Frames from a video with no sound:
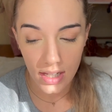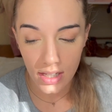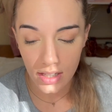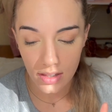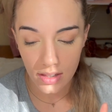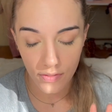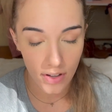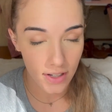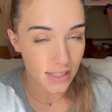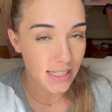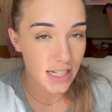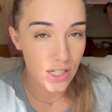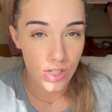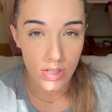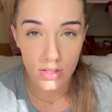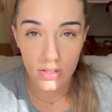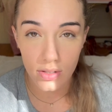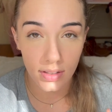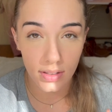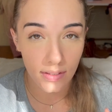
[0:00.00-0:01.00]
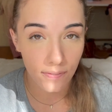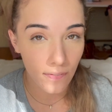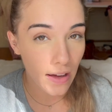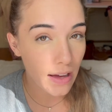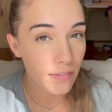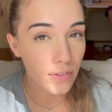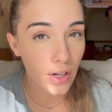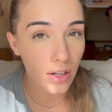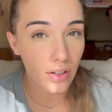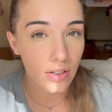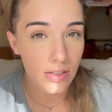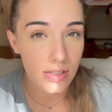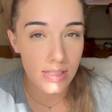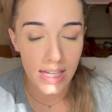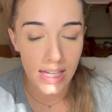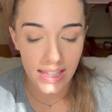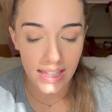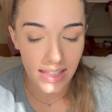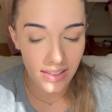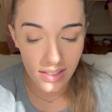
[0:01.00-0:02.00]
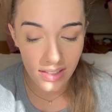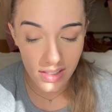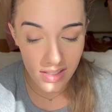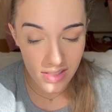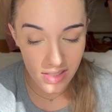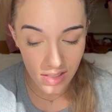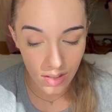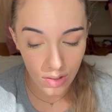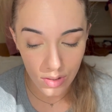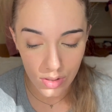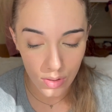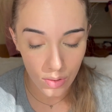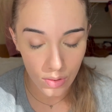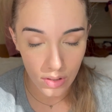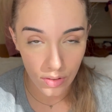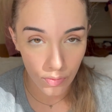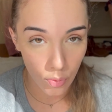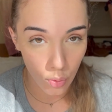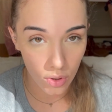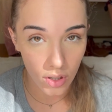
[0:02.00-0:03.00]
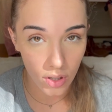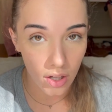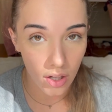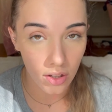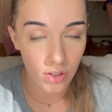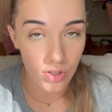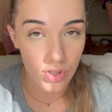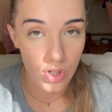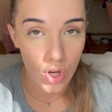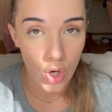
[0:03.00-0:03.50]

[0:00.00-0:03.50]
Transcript: The foundation's only $5. I think the concealer is only $4.